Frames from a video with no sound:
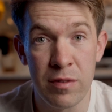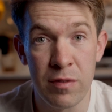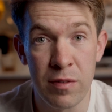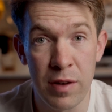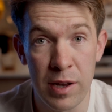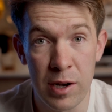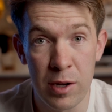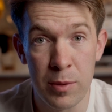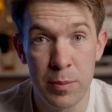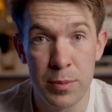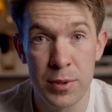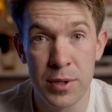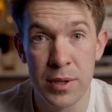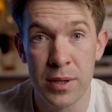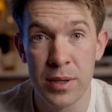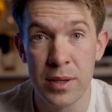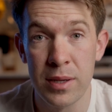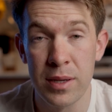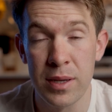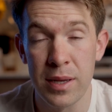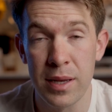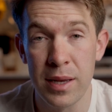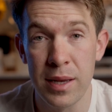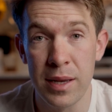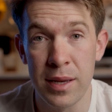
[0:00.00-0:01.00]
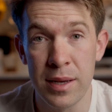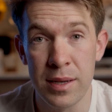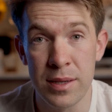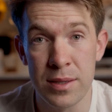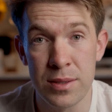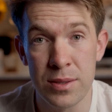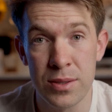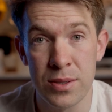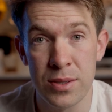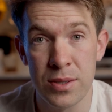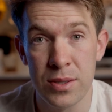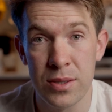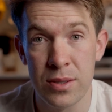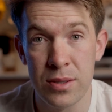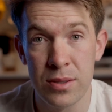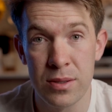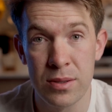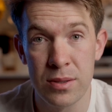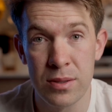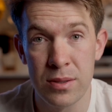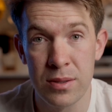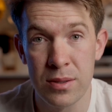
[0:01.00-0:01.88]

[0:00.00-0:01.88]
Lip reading: developed is